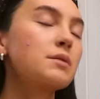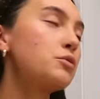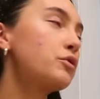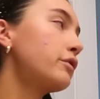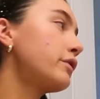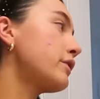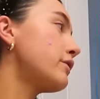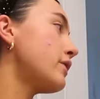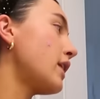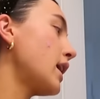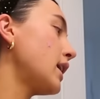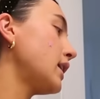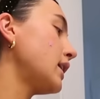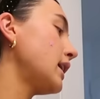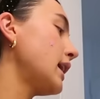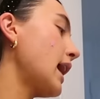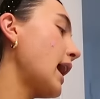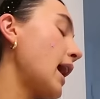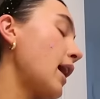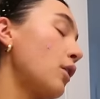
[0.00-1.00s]
I moved the
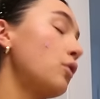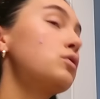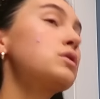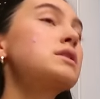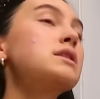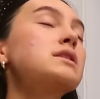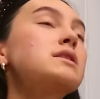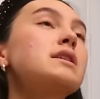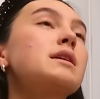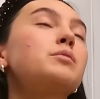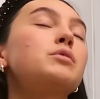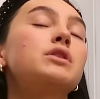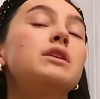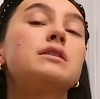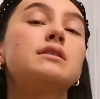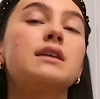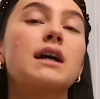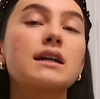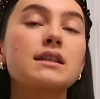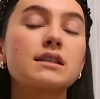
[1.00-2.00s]
vanity out, since I put the
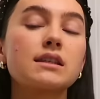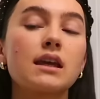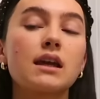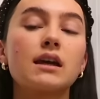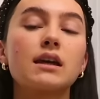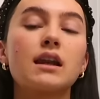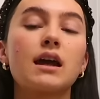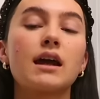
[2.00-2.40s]
desk in,